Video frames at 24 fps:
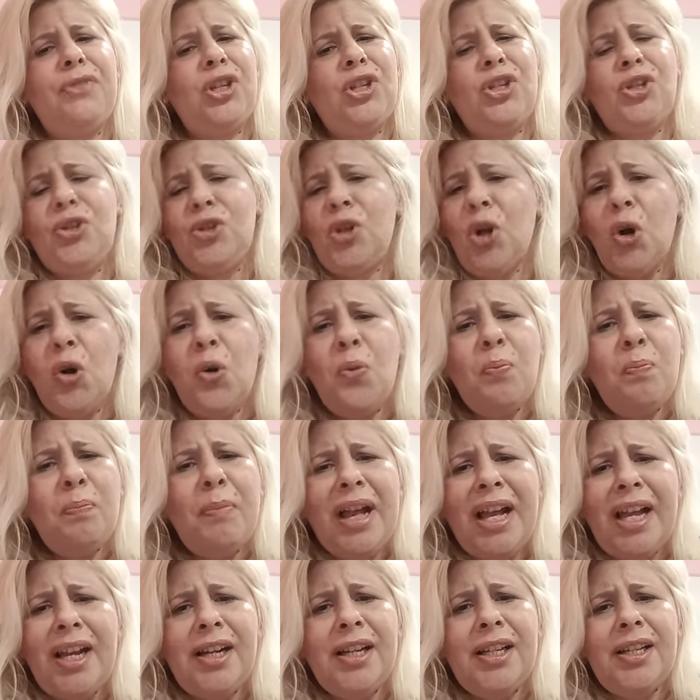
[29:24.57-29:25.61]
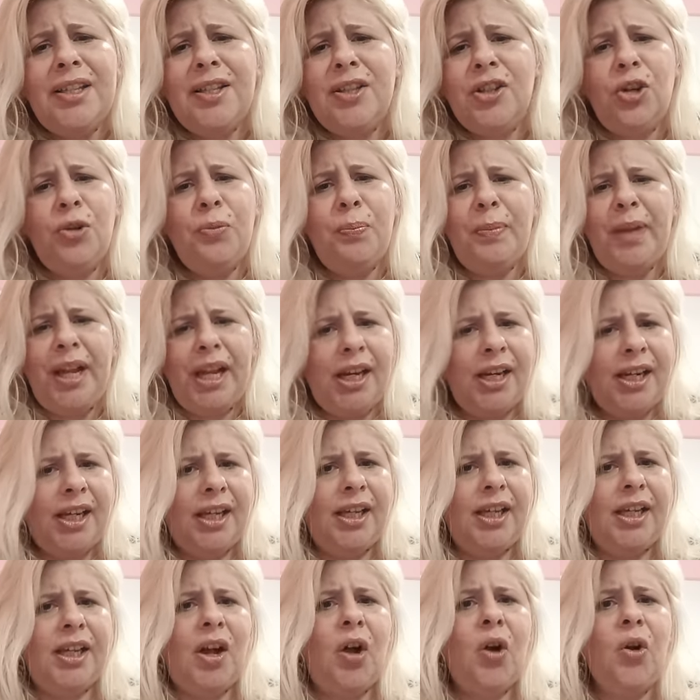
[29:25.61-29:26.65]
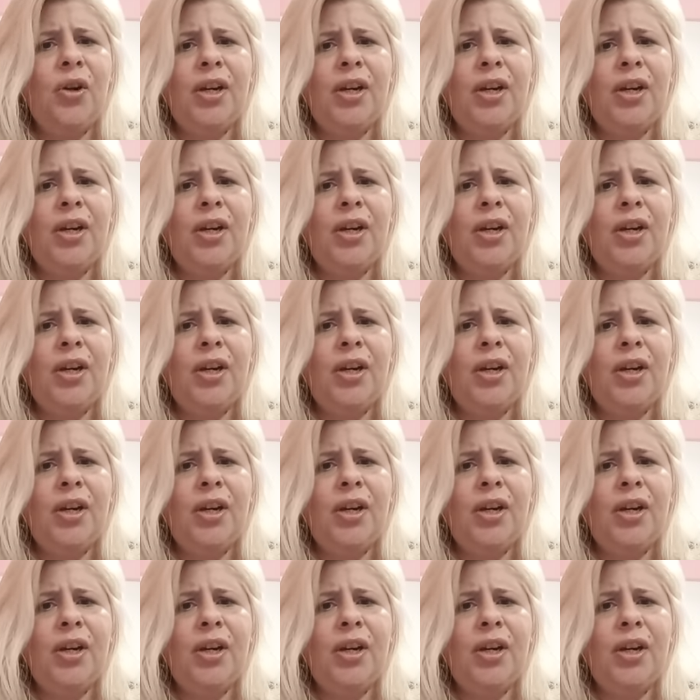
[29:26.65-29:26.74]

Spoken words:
So many.